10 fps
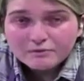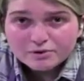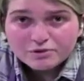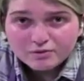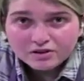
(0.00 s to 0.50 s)

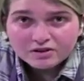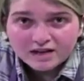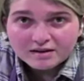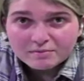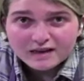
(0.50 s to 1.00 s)
which one you
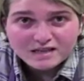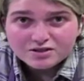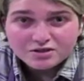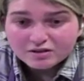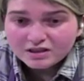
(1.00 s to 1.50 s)
like best.
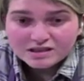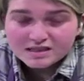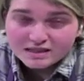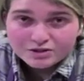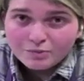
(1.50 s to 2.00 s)
You don't need to
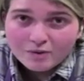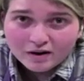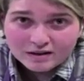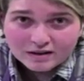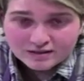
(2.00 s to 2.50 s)
stick to
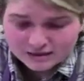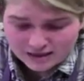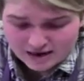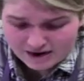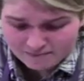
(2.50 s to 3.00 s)
one.
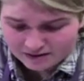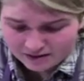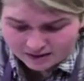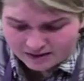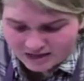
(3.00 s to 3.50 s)
Um,
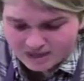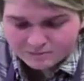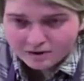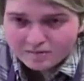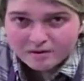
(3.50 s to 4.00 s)

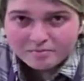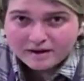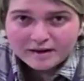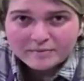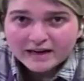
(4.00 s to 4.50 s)
Experiment,
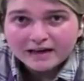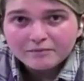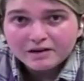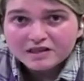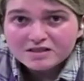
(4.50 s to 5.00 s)
buy a packet
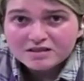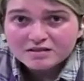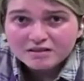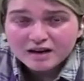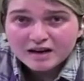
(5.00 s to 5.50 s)
when it's
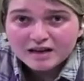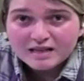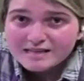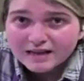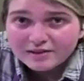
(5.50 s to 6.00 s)
on
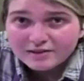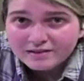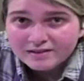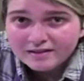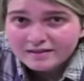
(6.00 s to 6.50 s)
sale,
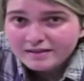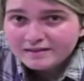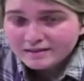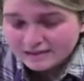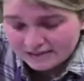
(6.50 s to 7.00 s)

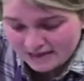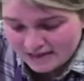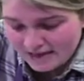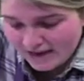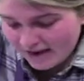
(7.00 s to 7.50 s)

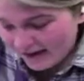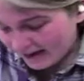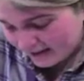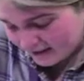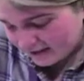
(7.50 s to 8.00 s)

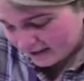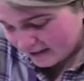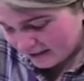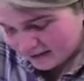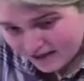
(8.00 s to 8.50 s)
and
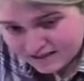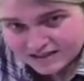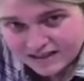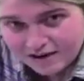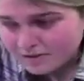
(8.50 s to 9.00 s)
yeah,
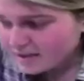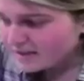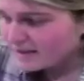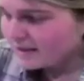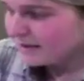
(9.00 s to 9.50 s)
see how it
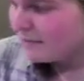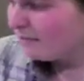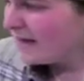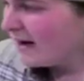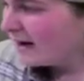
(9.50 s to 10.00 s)
is.
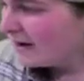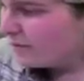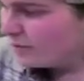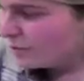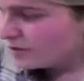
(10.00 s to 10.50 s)
My
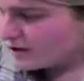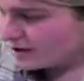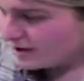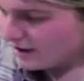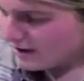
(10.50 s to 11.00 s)
water